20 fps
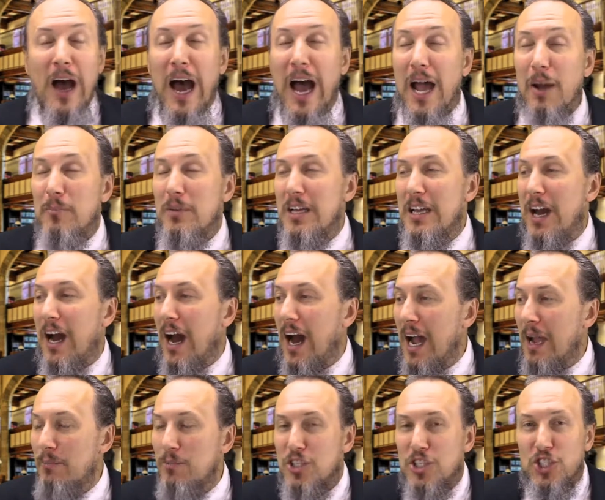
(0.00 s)
I'm,
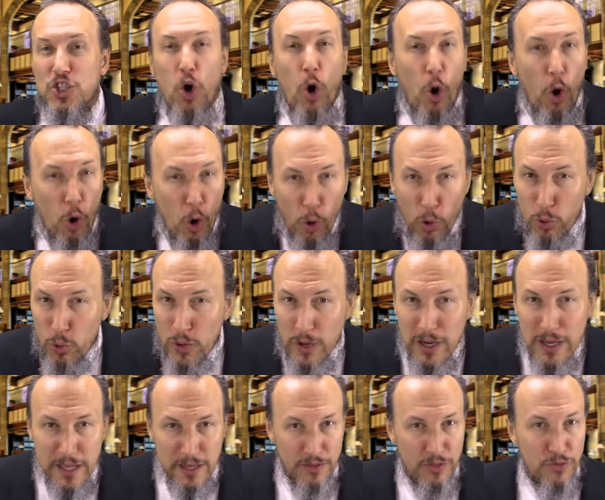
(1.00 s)
I'm
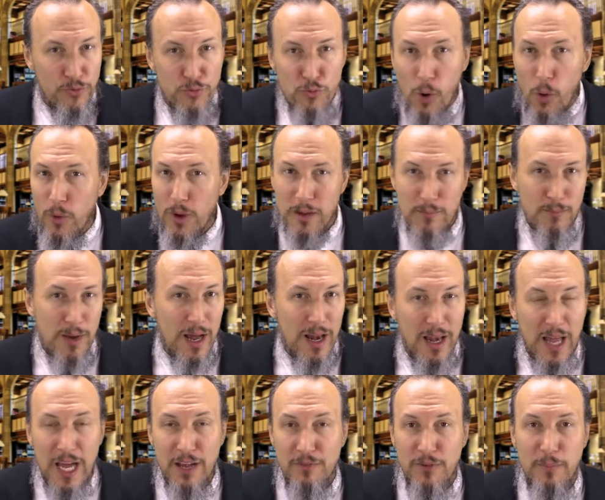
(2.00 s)
totally throwing my
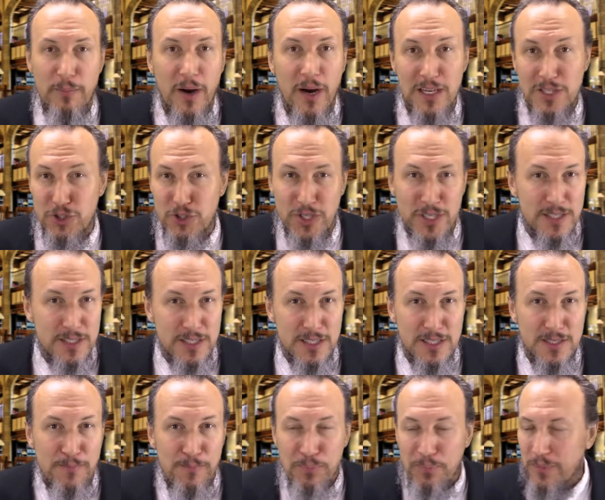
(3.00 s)
life upon
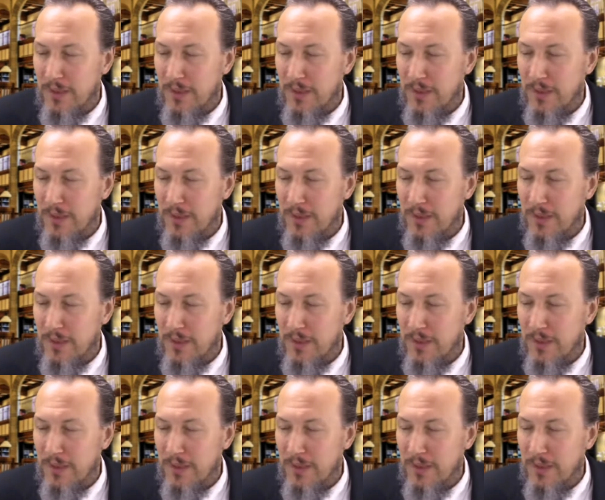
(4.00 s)
Jesus.